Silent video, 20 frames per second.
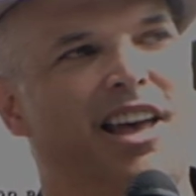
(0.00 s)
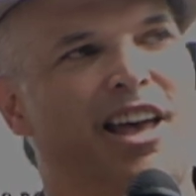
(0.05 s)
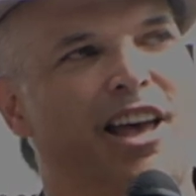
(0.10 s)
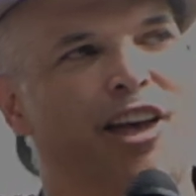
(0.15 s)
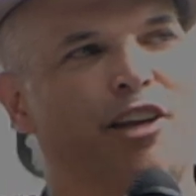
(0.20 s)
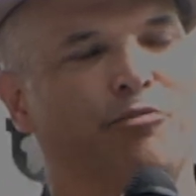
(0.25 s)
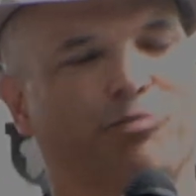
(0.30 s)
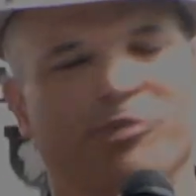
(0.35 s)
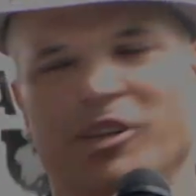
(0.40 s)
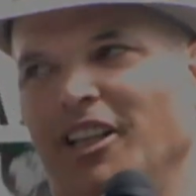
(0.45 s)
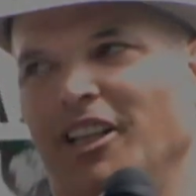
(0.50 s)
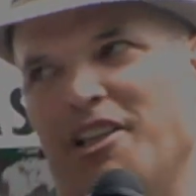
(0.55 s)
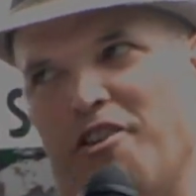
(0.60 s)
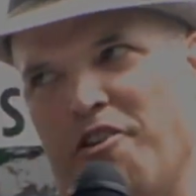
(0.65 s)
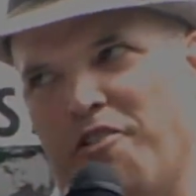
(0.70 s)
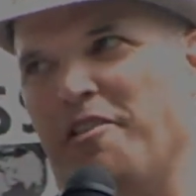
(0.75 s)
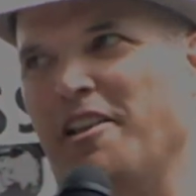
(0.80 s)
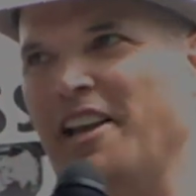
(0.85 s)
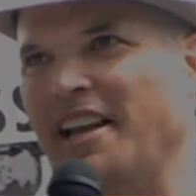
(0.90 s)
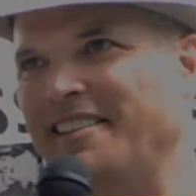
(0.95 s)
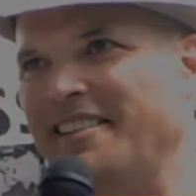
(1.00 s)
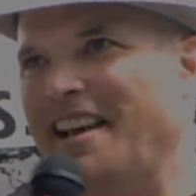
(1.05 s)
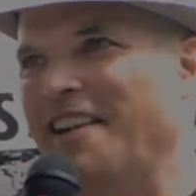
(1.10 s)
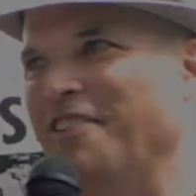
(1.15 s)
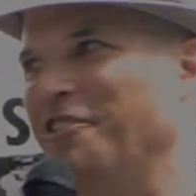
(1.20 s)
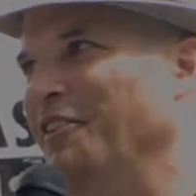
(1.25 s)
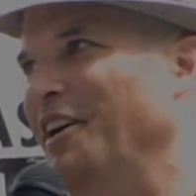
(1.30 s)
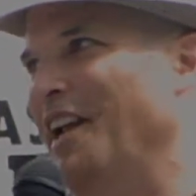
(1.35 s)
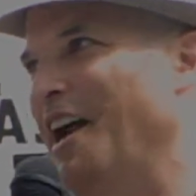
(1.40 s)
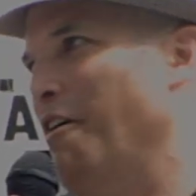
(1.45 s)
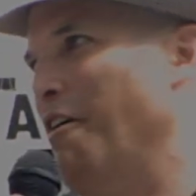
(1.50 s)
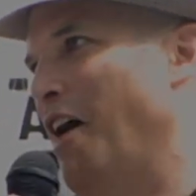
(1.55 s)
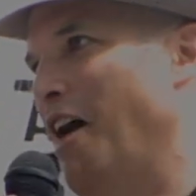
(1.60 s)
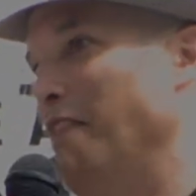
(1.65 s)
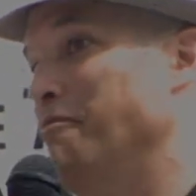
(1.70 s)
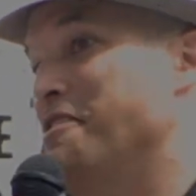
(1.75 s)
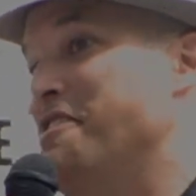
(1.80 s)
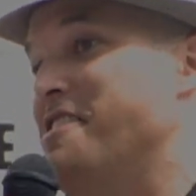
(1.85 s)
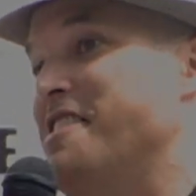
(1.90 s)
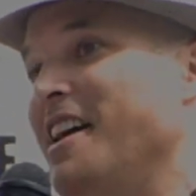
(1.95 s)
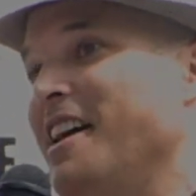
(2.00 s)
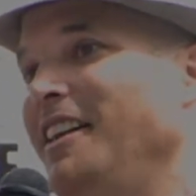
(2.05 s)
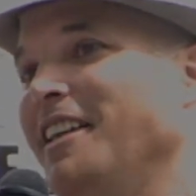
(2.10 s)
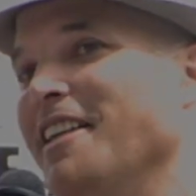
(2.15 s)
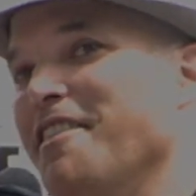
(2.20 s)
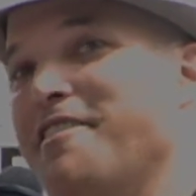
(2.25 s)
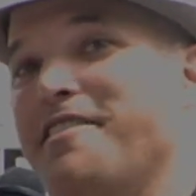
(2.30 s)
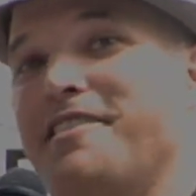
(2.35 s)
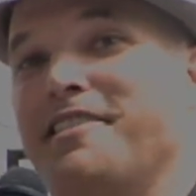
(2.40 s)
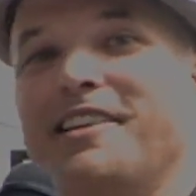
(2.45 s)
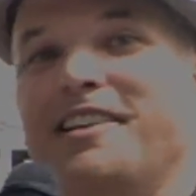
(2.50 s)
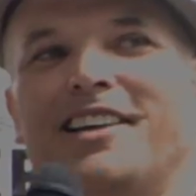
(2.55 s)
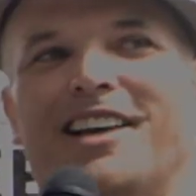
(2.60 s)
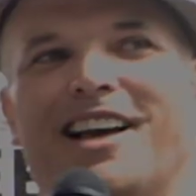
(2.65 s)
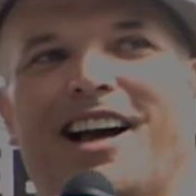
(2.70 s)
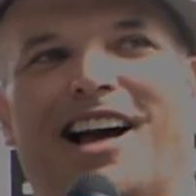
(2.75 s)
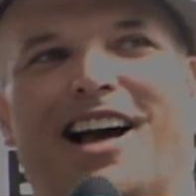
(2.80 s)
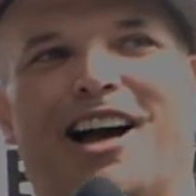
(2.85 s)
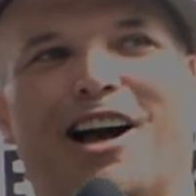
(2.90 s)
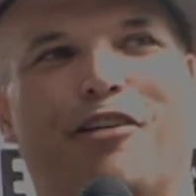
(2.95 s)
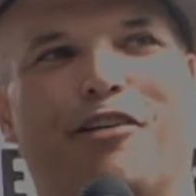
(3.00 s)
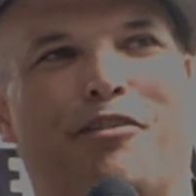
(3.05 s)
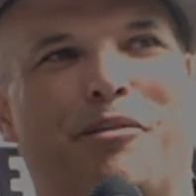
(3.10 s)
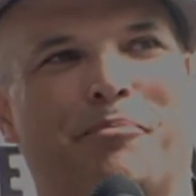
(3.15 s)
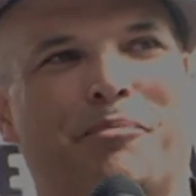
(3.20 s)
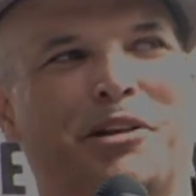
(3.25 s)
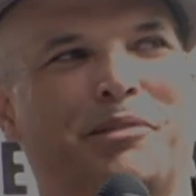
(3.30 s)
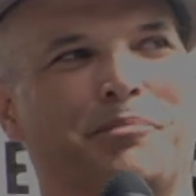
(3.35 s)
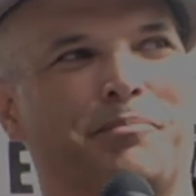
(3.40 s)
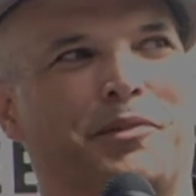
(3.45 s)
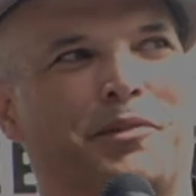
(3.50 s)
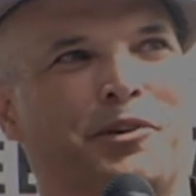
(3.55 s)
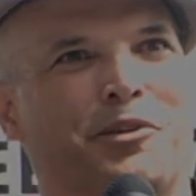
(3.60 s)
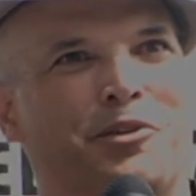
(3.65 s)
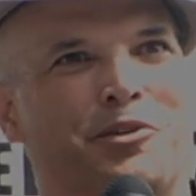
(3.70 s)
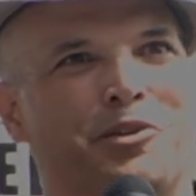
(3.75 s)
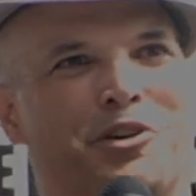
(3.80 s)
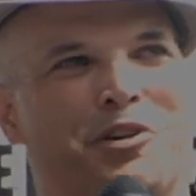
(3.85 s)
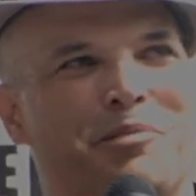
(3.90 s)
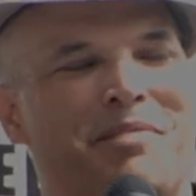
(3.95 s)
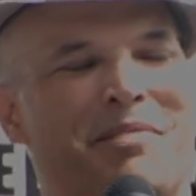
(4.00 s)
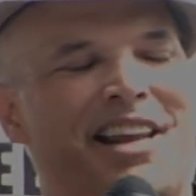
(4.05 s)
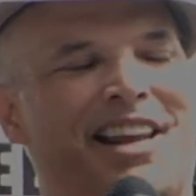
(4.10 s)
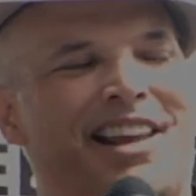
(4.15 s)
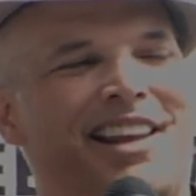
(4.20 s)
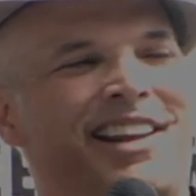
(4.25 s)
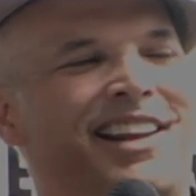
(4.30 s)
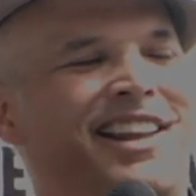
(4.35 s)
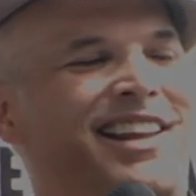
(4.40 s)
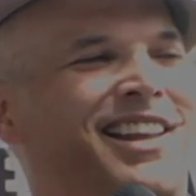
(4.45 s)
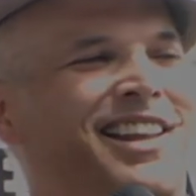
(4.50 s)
And really, just to get down to it, I was jealous. I'm going to in a minute.